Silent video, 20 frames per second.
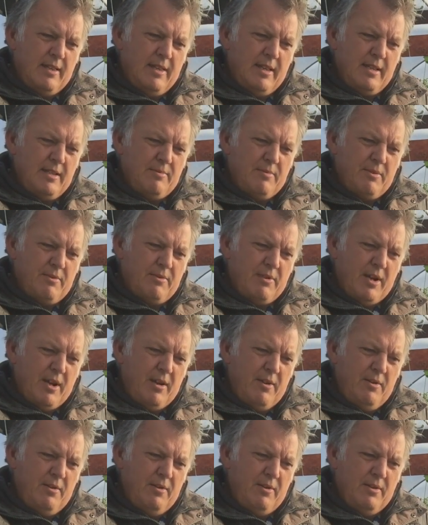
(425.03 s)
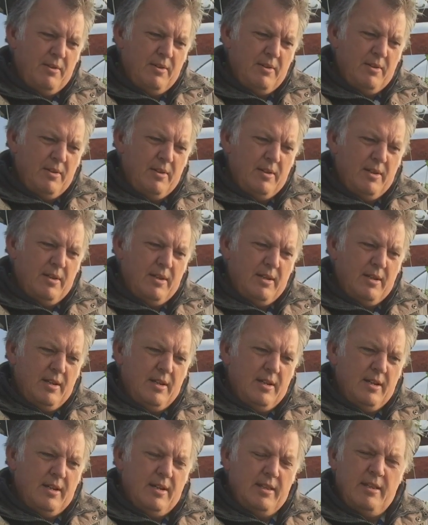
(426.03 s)
These will grow,
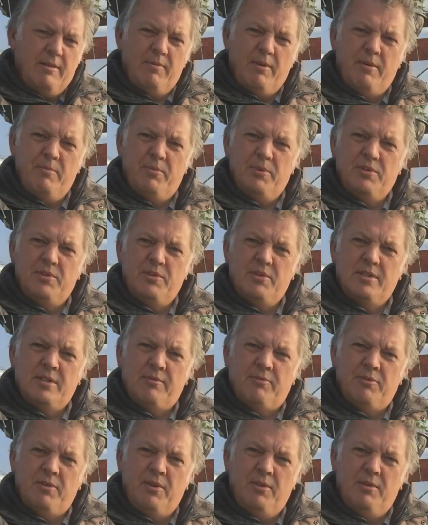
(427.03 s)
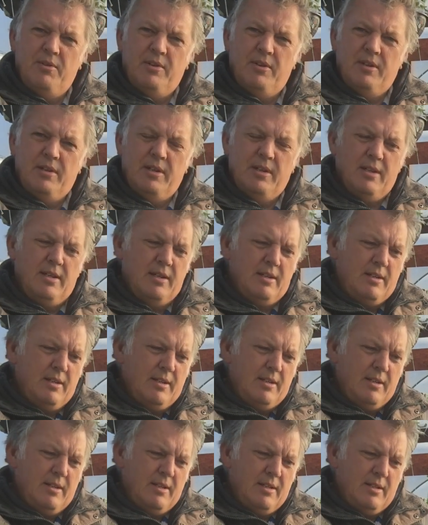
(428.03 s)
they won't produce fruit,
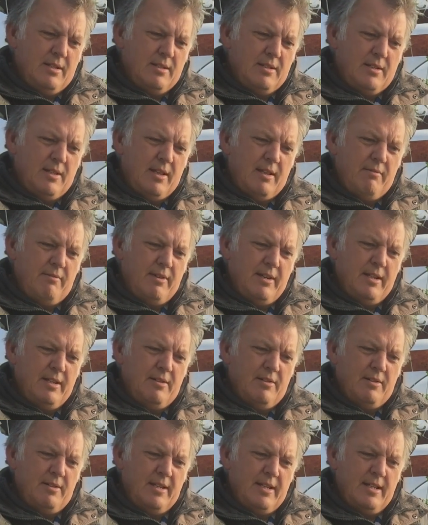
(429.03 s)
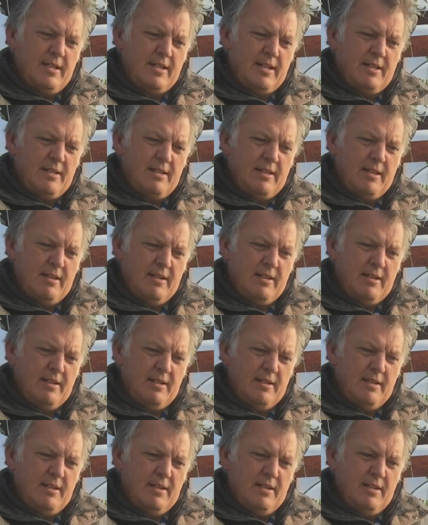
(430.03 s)
so they're really not needed,
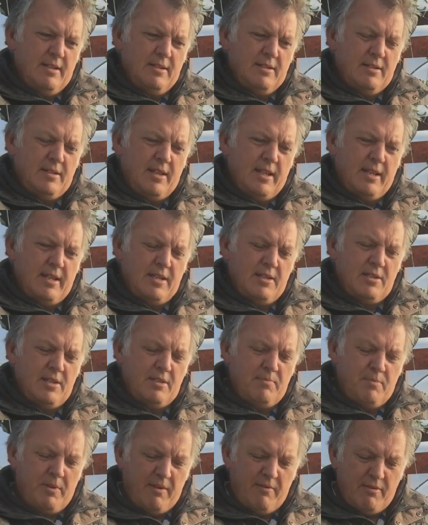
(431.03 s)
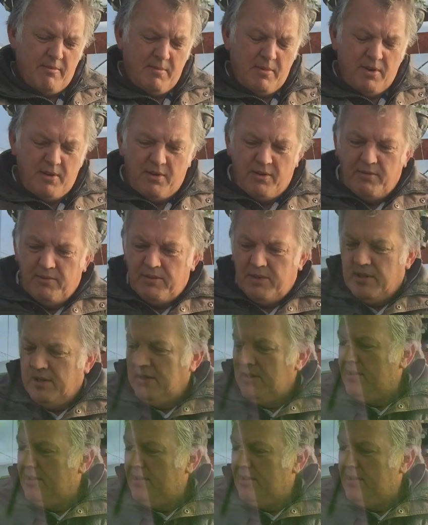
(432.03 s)
so they can just be removed.